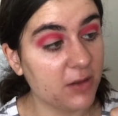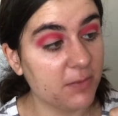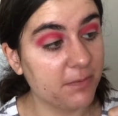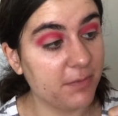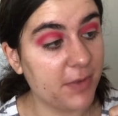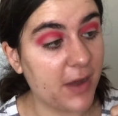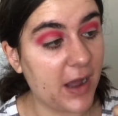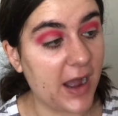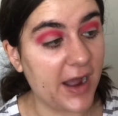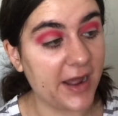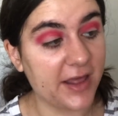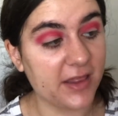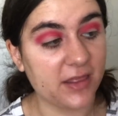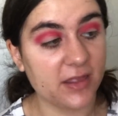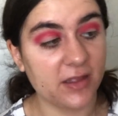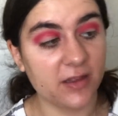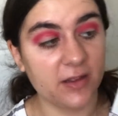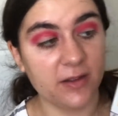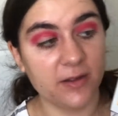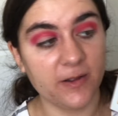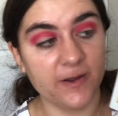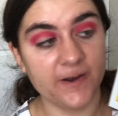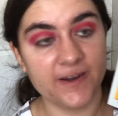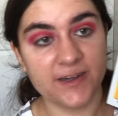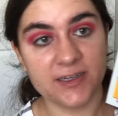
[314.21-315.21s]
But I think
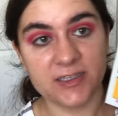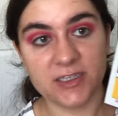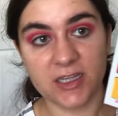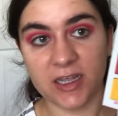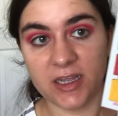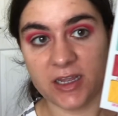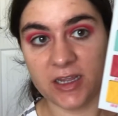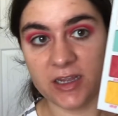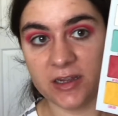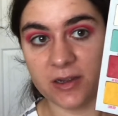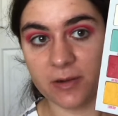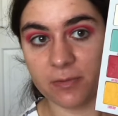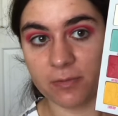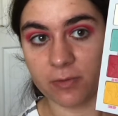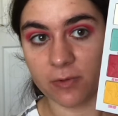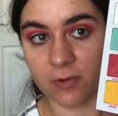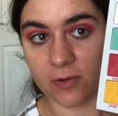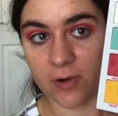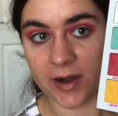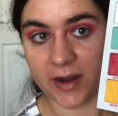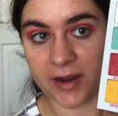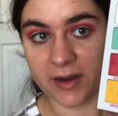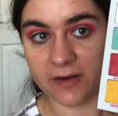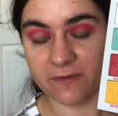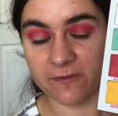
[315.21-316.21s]
I'm gonna take
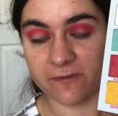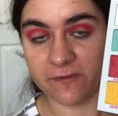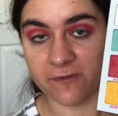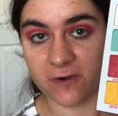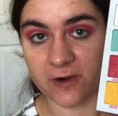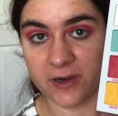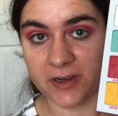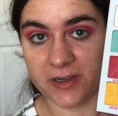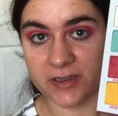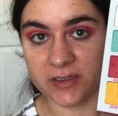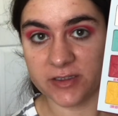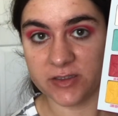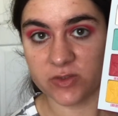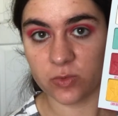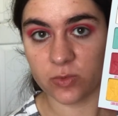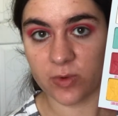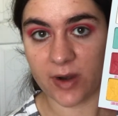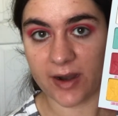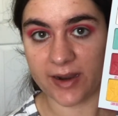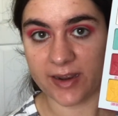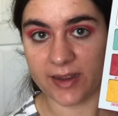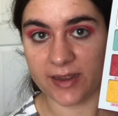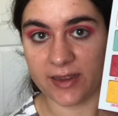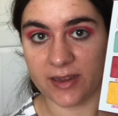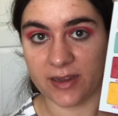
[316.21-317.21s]
Brain Freeze
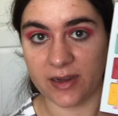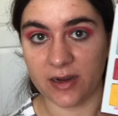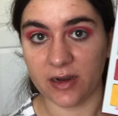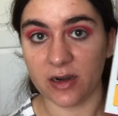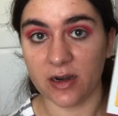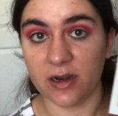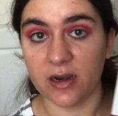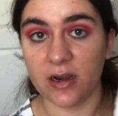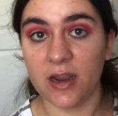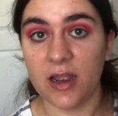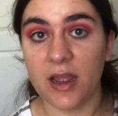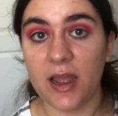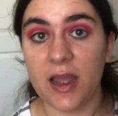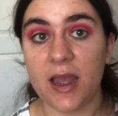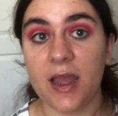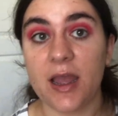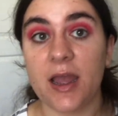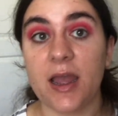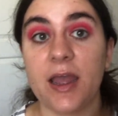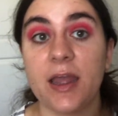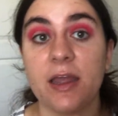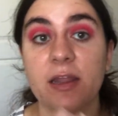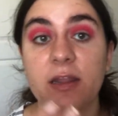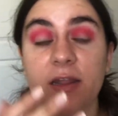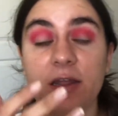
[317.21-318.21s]
right here
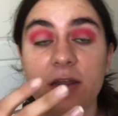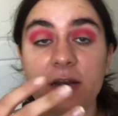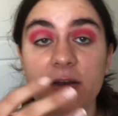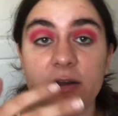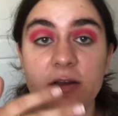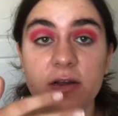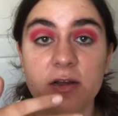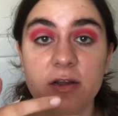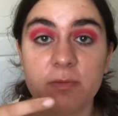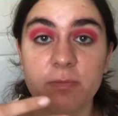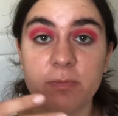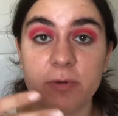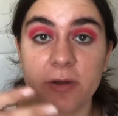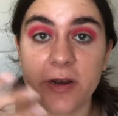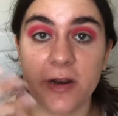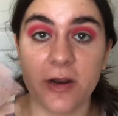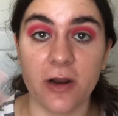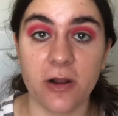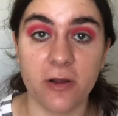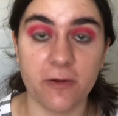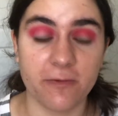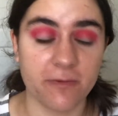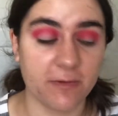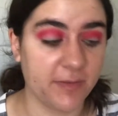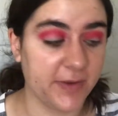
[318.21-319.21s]
and then put it
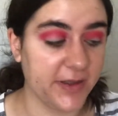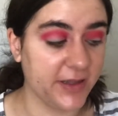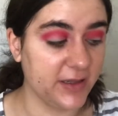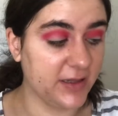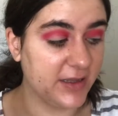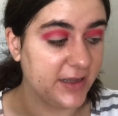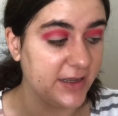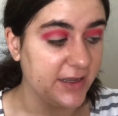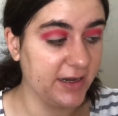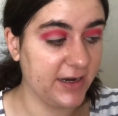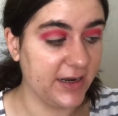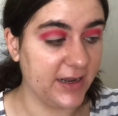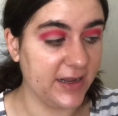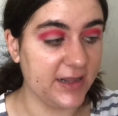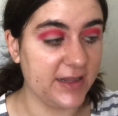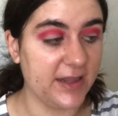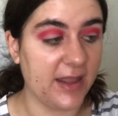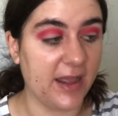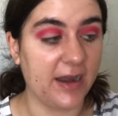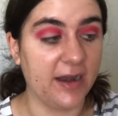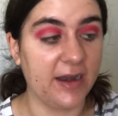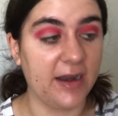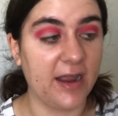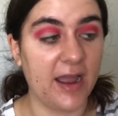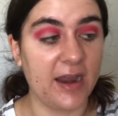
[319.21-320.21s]
all over my lid and
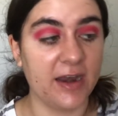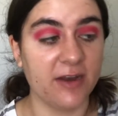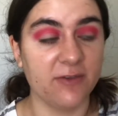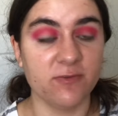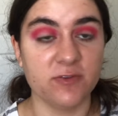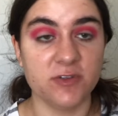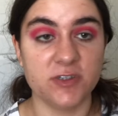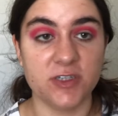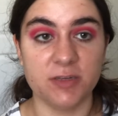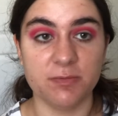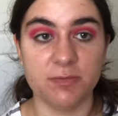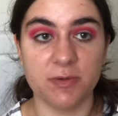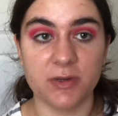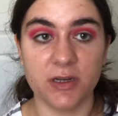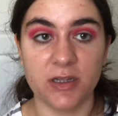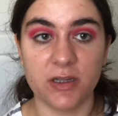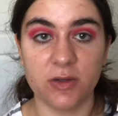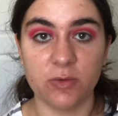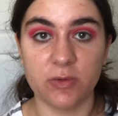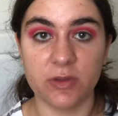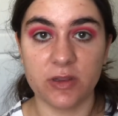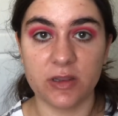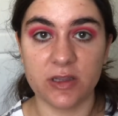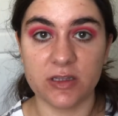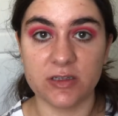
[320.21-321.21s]
then kind of deepen it
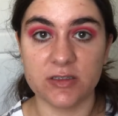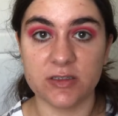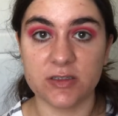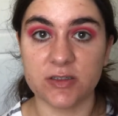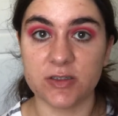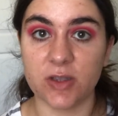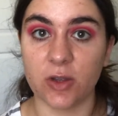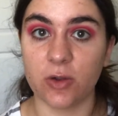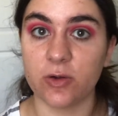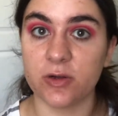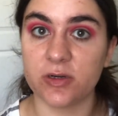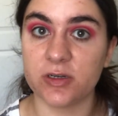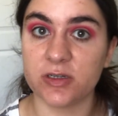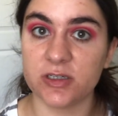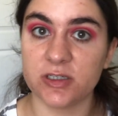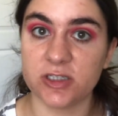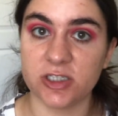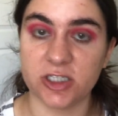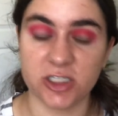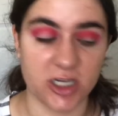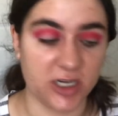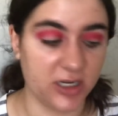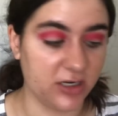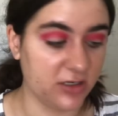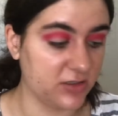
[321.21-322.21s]
with this soaked
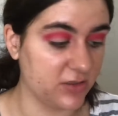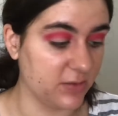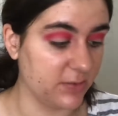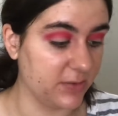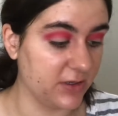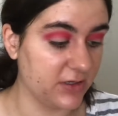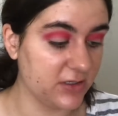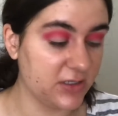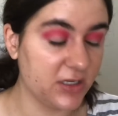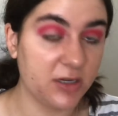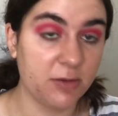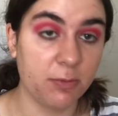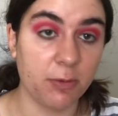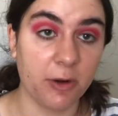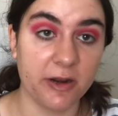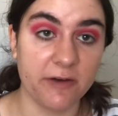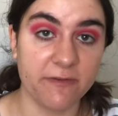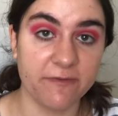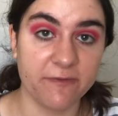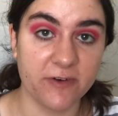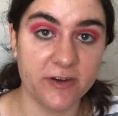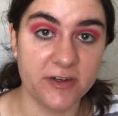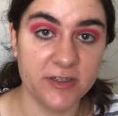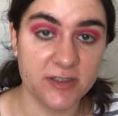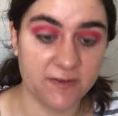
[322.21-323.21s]
shade. So I'm gonna take Brain
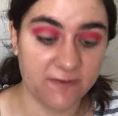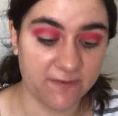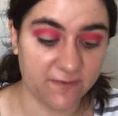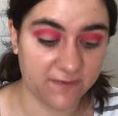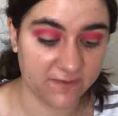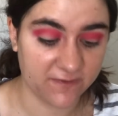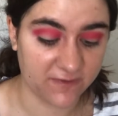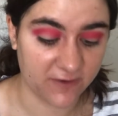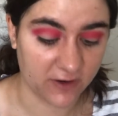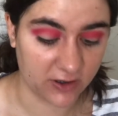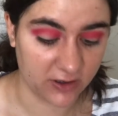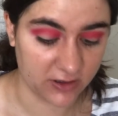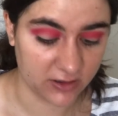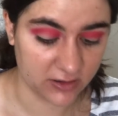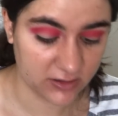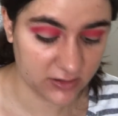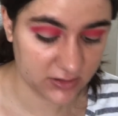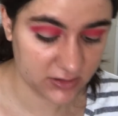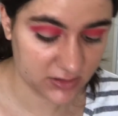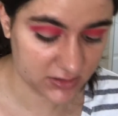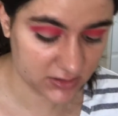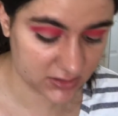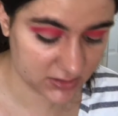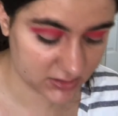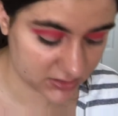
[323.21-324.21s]
Freeze
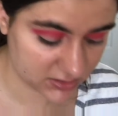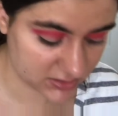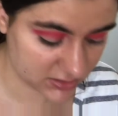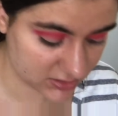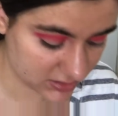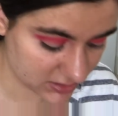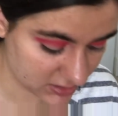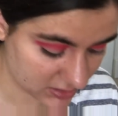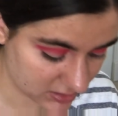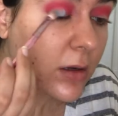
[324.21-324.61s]
first.